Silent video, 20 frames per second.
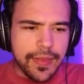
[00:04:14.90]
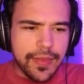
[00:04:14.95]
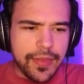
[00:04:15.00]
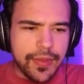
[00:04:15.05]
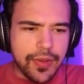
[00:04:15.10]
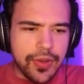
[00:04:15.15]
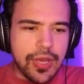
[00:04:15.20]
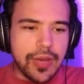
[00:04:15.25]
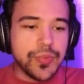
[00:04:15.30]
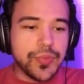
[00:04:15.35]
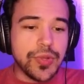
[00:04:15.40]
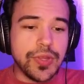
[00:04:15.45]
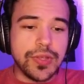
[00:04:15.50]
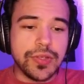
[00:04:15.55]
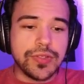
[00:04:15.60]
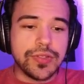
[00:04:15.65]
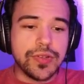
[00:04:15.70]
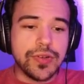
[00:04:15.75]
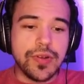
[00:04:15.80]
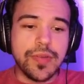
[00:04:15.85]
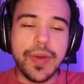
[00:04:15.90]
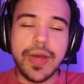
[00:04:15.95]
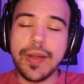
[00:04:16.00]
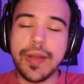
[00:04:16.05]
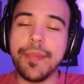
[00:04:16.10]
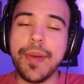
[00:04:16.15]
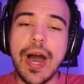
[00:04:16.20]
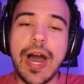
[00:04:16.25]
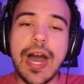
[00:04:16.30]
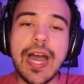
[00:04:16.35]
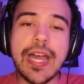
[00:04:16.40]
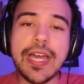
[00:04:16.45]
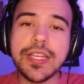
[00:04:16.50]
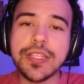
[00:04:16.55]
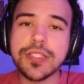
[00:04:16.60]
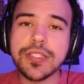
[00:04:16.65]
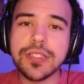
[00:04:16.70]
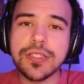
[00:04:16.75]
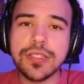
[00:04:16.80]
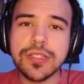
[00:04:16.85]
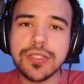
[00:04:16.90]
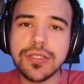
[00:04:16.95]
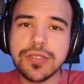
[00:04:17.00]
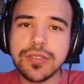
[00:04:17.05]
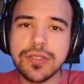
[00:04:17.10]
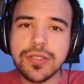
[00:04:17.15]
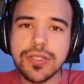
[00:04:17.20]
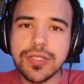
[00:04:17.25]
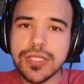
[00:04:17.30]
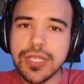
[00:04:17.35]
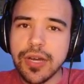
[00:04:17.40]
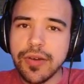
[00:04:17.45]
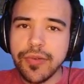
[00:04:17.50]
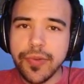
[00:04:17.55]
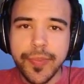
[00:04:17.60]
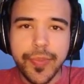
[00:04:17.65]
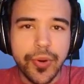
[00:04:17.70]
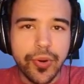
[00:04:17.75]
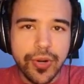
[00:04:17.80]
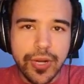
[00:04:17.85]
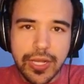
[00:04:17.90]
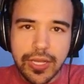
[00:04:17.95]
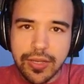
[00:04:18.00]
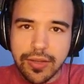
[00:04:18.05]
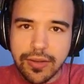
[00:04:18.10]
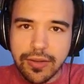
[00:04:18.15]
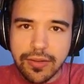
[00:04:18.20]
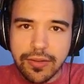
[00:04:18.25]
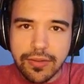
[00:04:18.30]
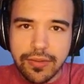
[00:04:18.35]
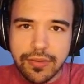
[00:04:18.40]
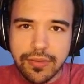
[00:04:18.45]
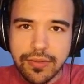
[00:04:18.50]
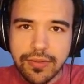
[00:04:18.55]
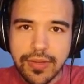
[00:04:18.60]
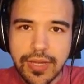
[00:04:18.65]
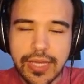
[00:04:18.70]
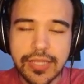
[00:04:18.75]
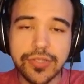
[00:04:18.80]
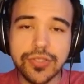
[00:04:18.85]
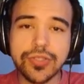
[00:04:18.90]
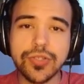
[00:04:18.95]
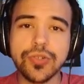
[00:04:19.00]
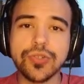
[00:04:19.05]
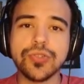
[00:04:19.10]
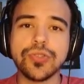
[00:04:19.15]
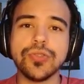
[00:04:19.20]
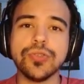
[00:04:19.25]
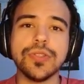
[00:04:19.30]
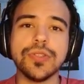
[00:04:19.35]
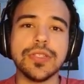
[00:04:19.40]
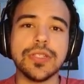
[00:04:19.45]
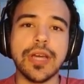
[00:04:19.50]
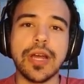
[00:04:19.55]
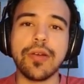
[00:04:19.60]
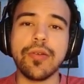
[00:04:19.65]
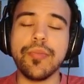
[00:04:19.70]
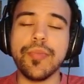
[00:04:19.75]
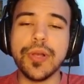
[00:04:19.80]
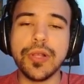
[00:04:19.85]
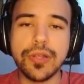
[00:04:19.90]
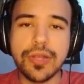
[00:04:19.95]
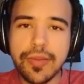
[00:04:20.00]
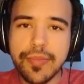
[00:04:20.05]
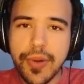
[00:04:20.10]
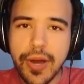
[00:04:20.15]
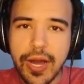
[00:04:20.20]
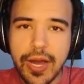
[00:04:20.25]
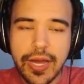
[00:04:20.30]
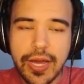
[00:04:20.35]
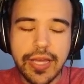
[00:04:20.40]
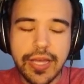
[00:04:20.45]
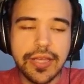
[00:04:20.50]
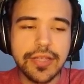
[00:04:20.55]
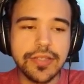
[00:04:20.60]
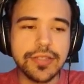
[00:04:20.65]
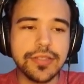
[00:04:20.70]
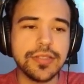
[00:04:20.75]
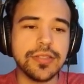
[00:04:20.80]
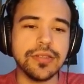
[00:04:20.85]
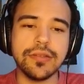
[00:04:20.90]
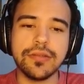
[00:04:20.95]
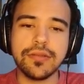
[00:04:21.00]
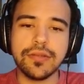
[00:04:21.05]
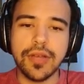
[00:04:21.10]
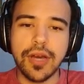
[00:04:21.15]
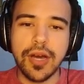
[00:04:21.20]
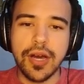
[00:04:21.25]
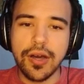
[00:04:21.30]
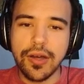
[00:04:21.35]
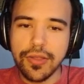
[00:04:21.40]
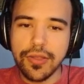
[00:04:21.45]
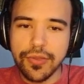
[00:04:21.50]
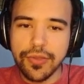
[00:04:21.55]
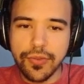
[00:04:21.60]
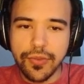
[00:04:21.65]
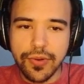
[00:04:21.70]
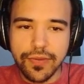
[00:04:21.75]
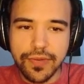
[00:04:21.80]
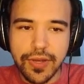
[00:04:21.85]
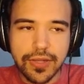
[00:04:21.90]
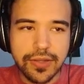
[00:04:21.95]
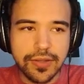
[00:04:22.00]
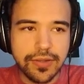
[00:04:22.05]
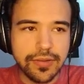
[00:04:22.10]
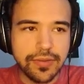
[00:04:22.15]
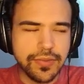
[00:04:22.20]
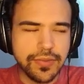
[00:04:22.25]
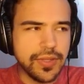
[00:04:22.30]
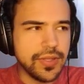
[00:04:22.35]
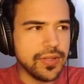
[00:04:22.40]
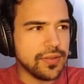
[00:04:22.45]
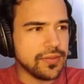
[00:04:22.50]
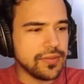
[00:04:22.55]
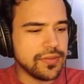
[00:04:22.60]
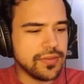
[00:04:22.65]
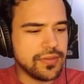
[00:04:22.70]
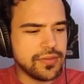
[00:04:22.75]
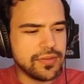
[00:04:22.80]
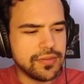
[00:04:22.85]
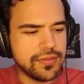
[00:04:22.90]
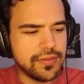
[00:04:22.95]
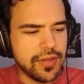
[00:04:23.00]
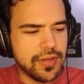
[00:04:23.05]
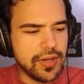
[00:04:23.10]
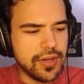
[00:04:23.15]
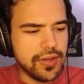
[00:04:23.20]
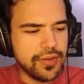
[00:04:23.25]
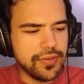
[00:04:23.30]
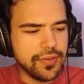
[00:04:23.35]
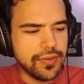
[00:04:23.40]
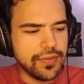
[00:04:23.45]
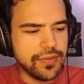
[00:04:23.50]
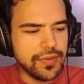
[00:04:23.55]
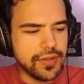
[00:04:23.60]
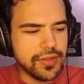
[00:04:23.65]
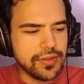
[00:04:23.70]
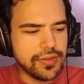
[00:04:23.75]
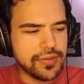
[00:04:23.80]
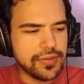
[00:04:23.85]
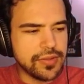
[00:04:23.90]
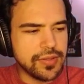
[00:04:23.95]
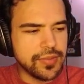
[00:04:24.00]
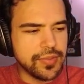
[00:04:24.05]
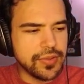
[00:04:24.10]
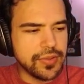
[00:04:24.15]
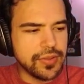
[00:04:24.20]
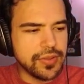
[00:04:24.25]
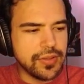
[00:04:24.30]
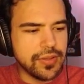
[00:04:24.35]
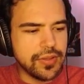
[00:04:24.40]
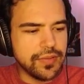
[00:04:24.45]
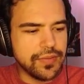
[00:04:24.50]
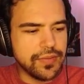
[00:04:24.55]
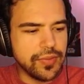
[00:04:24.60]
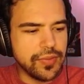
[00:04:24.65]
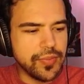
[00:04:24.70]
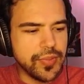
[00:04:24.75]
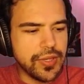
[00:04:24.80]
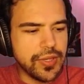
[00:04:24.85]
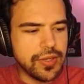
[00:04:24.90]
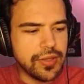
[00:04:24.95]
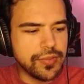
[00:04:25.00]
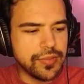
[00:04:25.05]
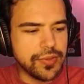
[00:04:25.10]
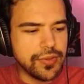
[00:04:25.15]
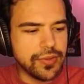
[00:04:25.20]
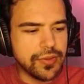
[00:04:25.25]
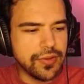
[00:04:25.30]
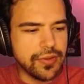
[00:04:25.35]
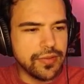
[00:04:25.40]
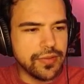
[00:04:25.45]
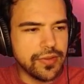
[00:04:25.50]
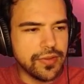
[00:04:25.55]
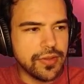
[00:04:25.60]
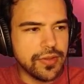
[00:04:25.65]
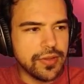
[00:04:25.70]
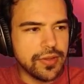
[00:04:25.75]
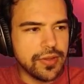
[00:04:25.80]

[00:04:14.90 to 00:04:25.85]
it comes with a certain amount of bias to self-reporting and social desirability bias and the Hawthorne effect. Well, the Hawthorne effect is typically if you're being observed.